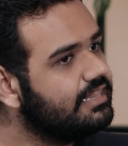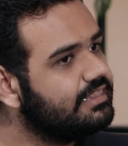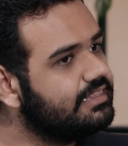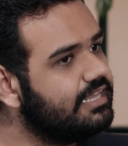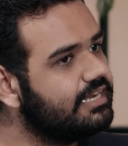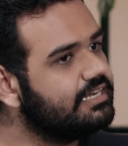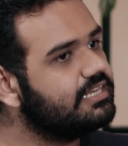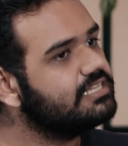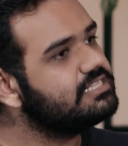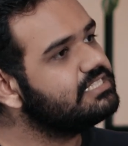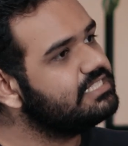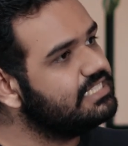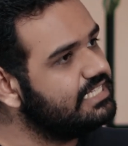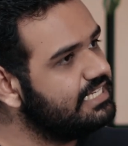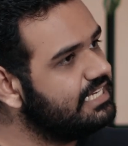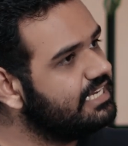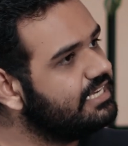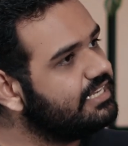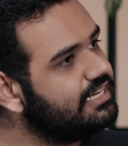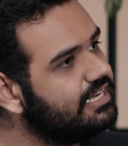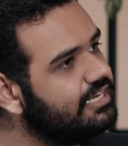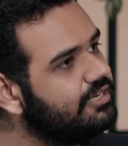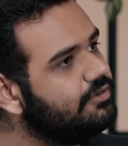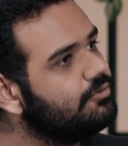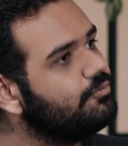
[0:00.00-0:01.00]
that a
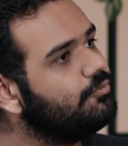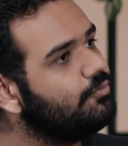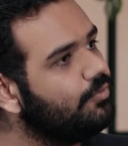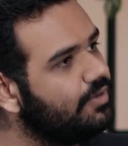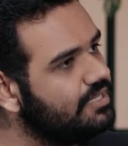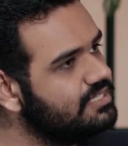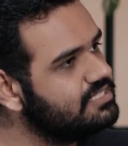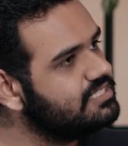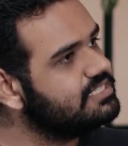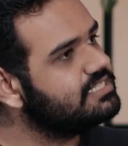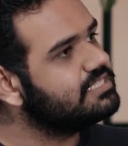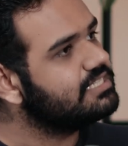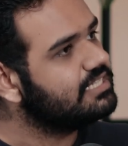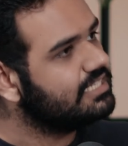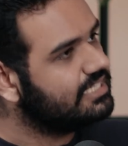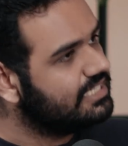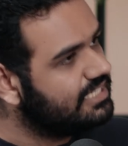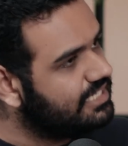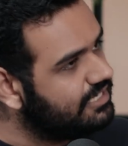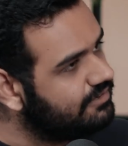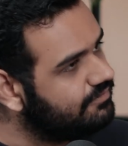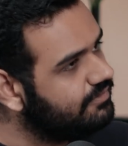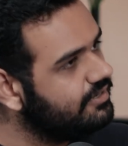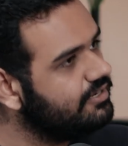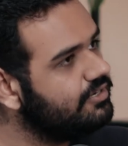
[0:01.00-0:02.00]
secret once
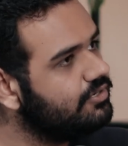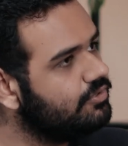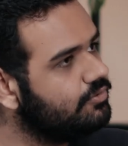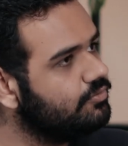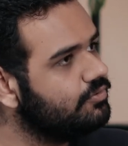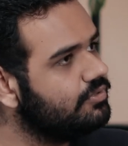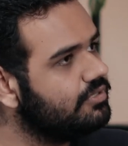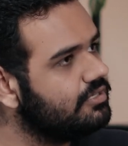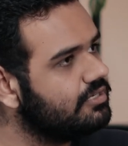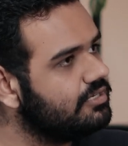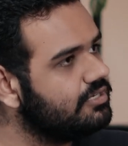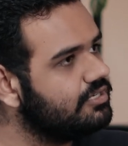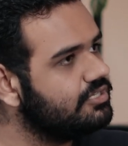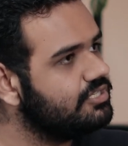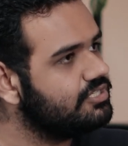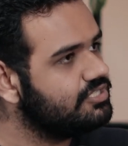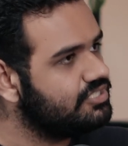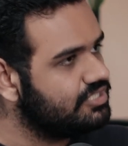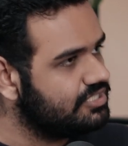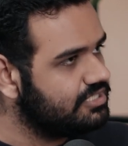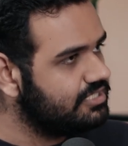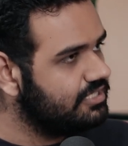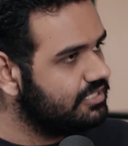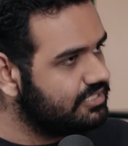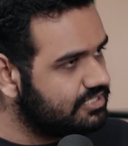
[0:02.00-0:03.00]
given to the
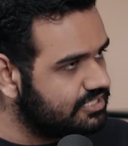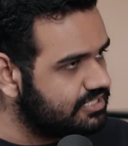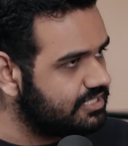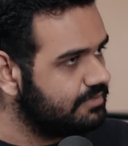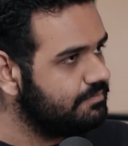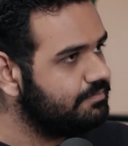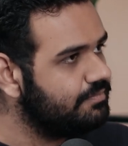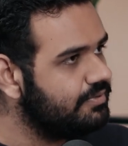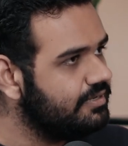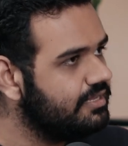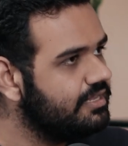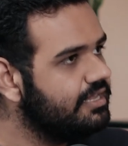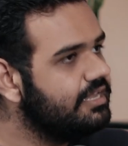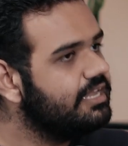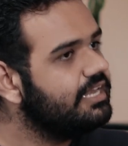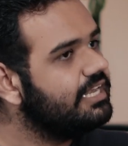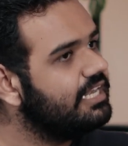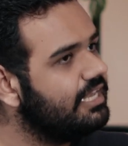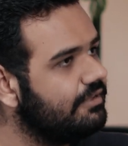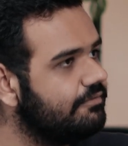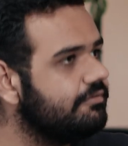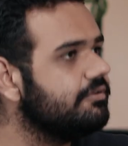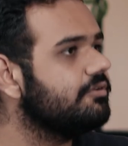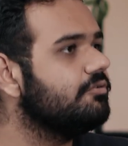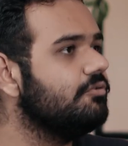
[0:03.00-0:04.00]
chip
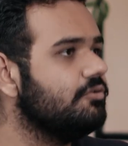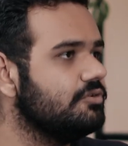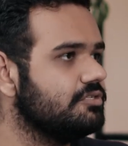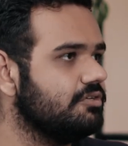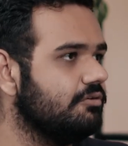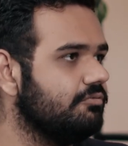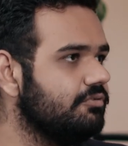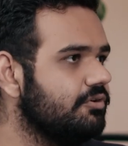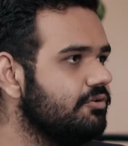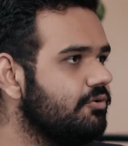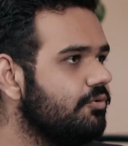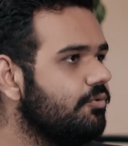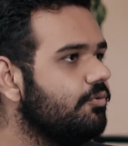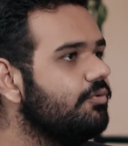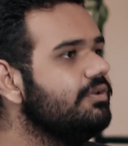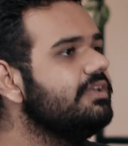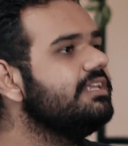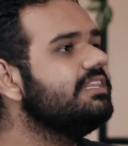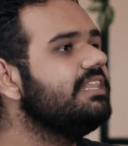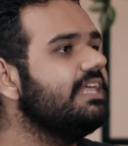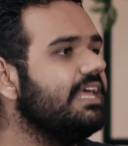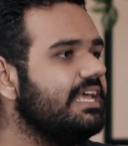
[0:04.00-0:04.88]
never goes out. Only